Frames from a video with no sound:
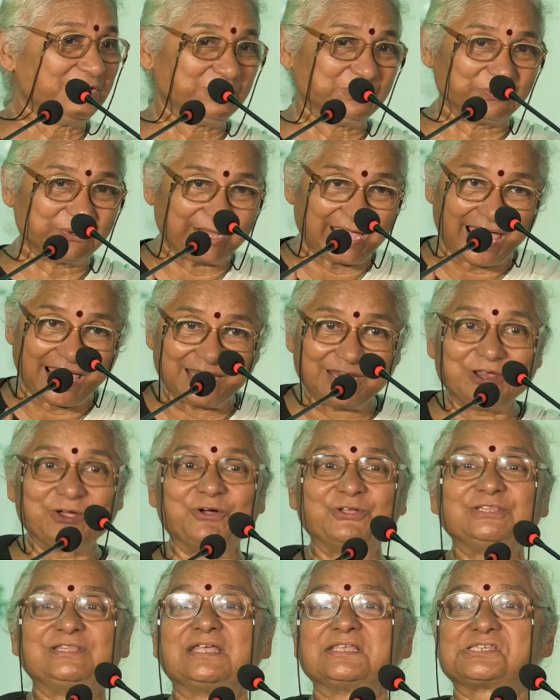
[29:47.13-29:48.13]
to carry
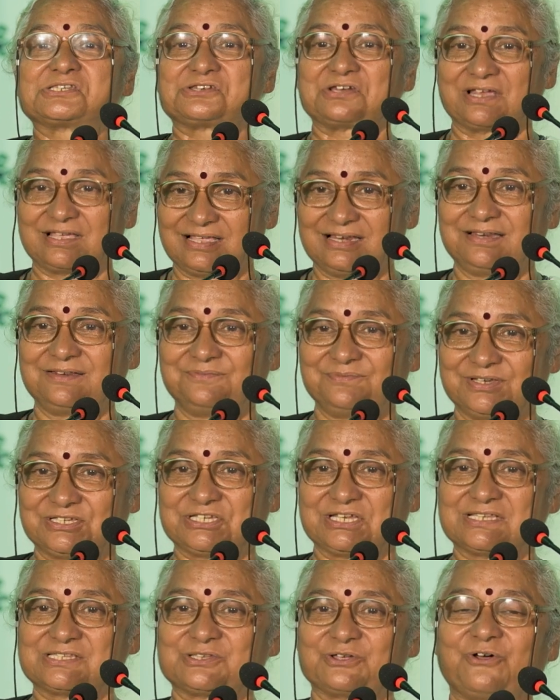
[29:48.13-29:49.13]
on the struggle,
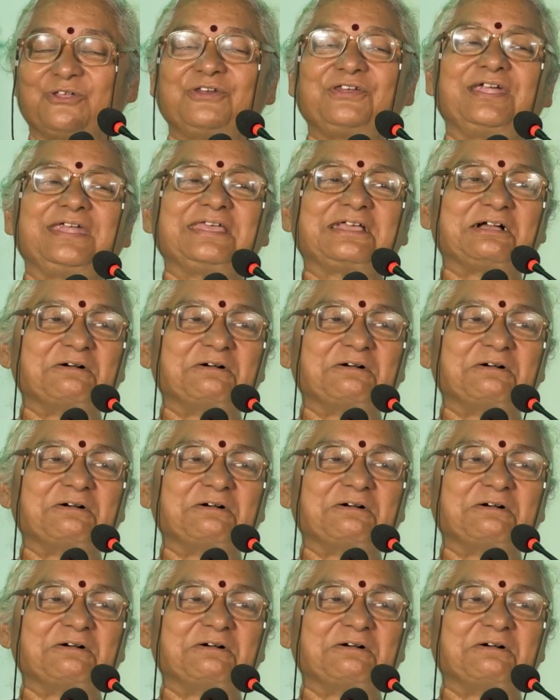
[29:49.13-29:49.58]
which has already